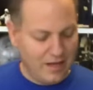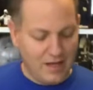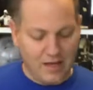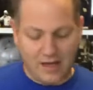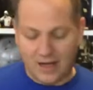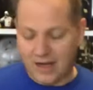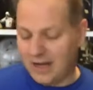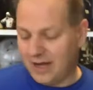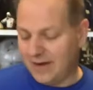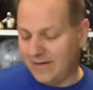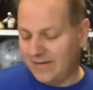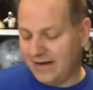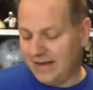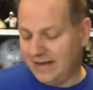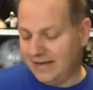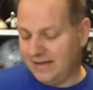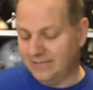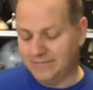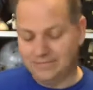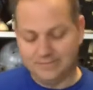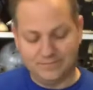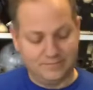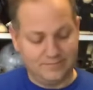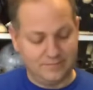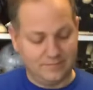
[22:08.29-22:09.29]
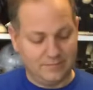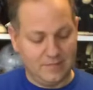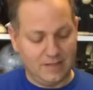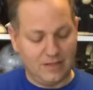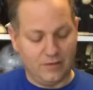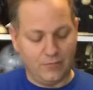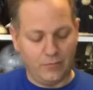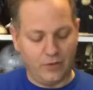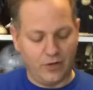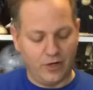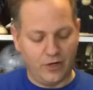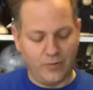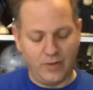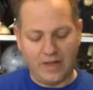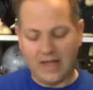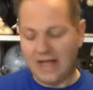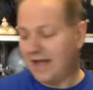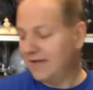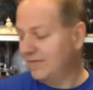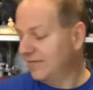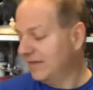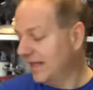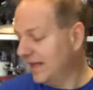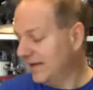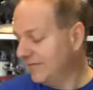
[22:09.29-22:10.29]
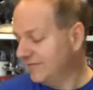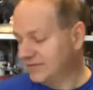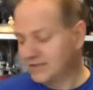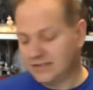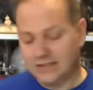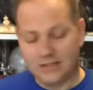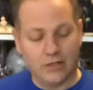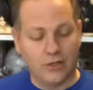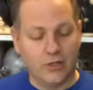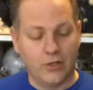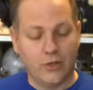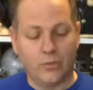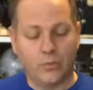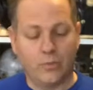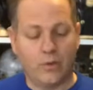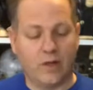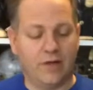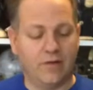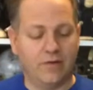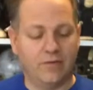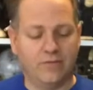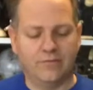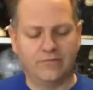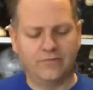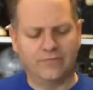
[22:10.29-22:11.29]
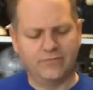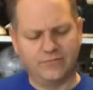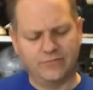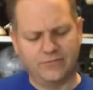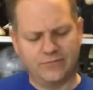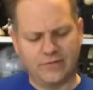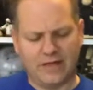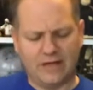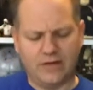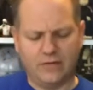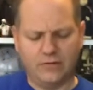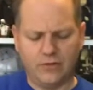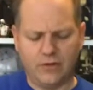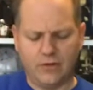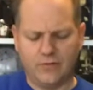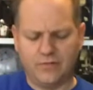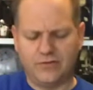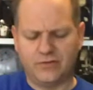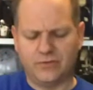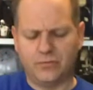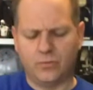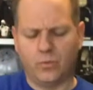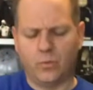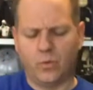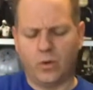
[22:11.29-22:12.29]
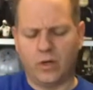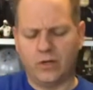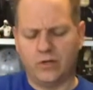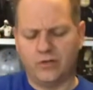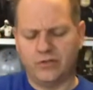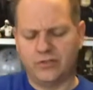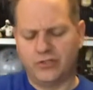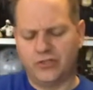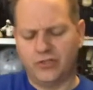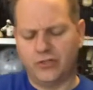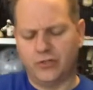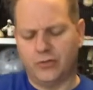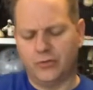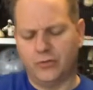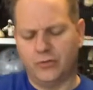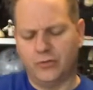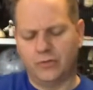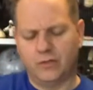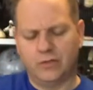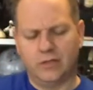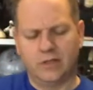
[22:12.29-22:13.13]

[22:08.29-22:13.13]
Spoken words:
All right, and what do we have left? We have, I don't know if it's one or two.